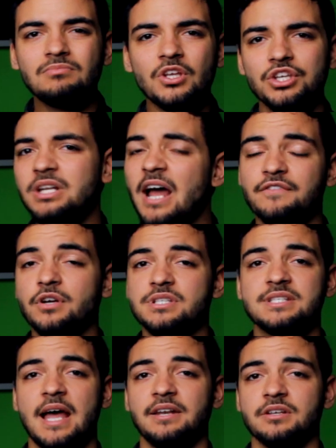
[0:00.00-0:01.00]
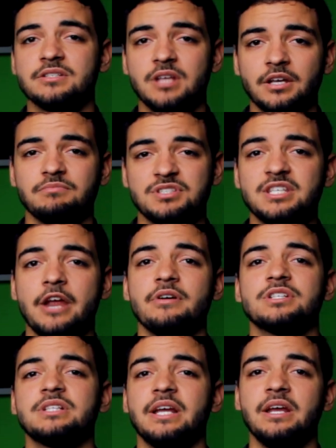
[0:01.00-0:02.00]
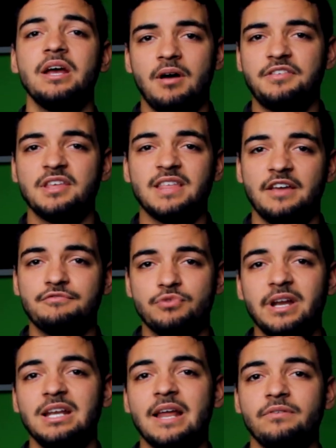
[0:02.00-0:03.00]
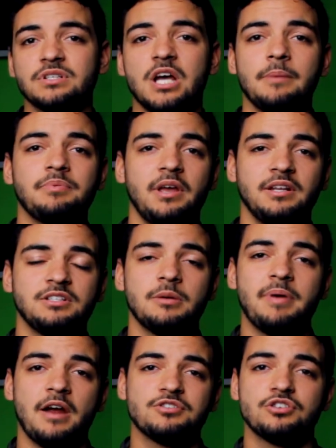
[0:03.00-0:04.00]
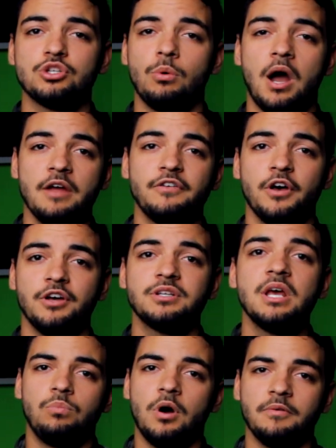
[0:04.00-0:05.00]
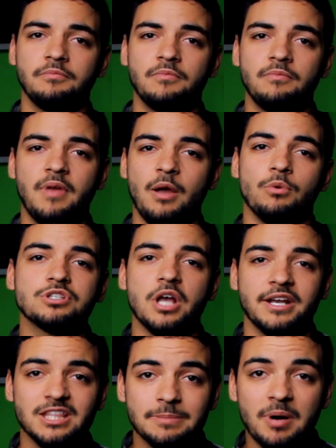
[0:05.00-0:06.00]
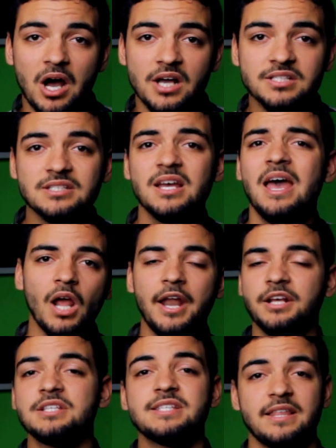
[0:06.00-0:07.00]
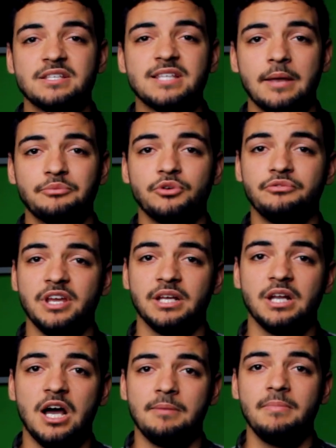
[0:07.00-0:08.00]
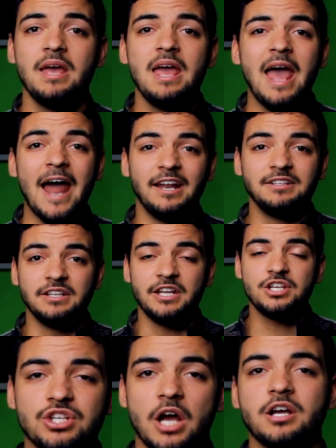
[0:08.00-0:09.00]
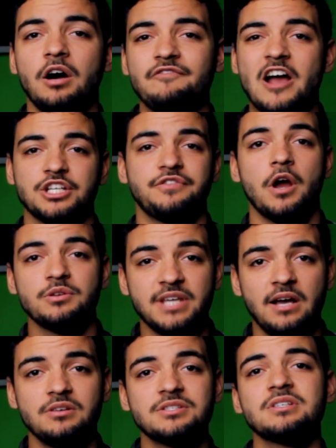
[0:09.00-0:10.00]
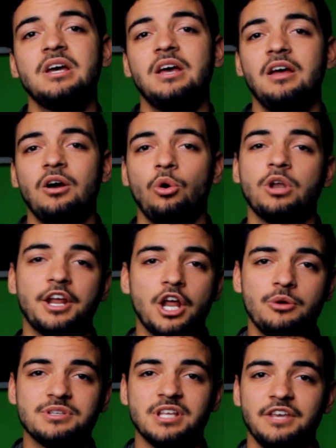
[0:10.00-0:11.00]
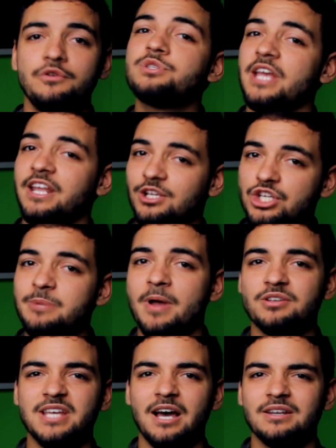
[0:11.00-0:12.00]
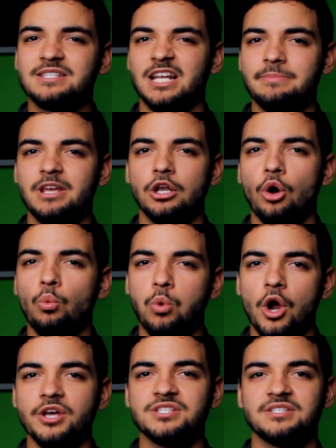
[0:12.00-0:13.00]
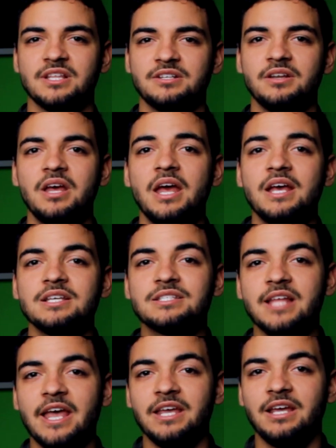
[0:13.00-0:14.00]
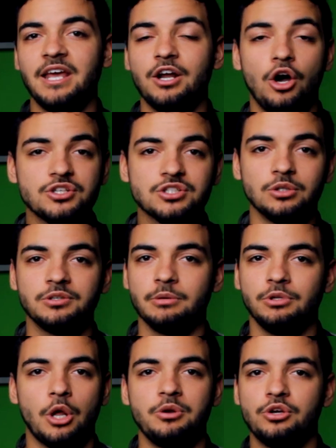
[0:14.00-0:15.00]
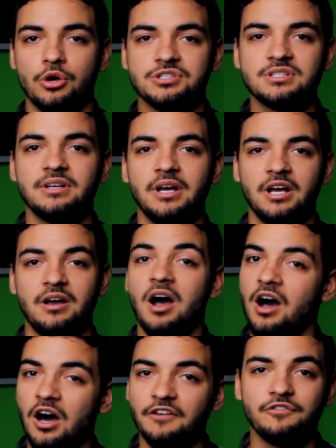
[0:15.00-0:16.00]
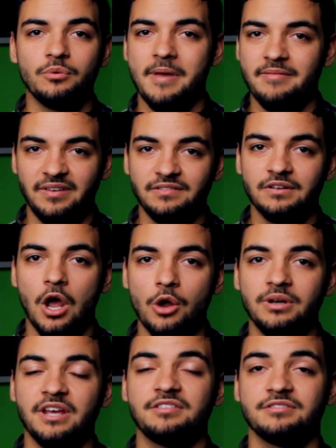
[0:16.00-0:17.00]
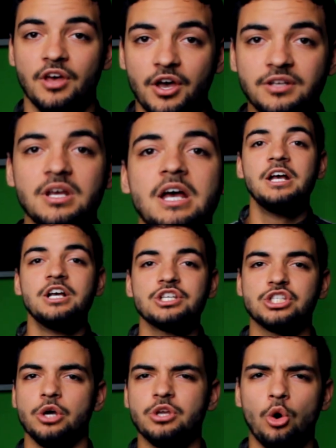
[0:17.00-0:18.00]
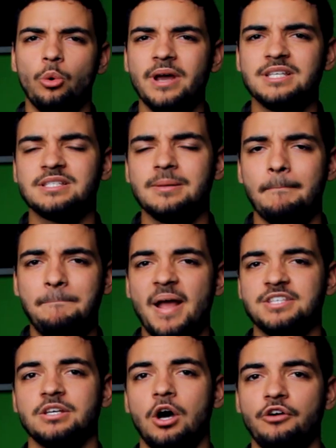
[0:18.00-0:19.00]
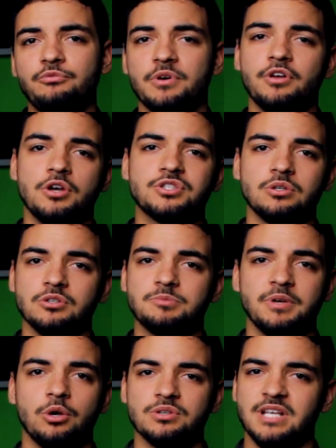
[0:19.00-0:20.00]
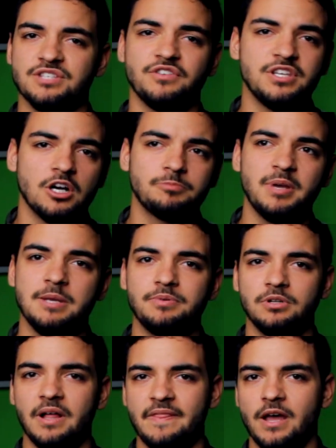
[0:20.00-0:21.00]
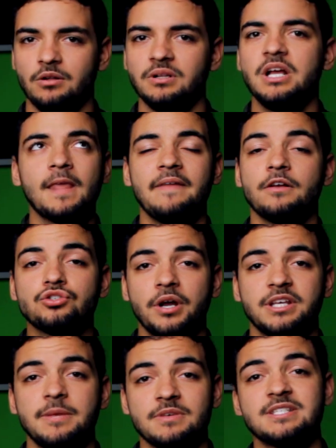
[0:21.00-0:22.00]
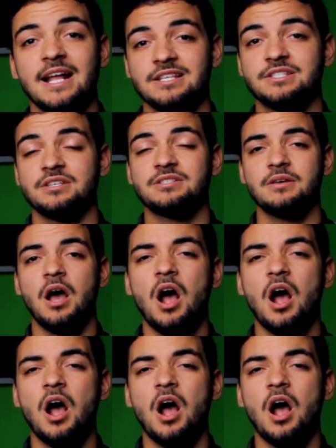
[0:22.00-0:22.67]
you'd have good standards. Like seriously, I think they've really leveled up in comparison to what I've heard, what it was like in the past. And I can say the same for Vietnam and Indonesia. I can't vouch for hotels. All I know is that if you stay in a cheap hotel, it's going to be a lot worse than staying in a hostel that will only cost half or maybe even only a third. So you're always better off with hostels because that's for young people and they'll try to keep the standards as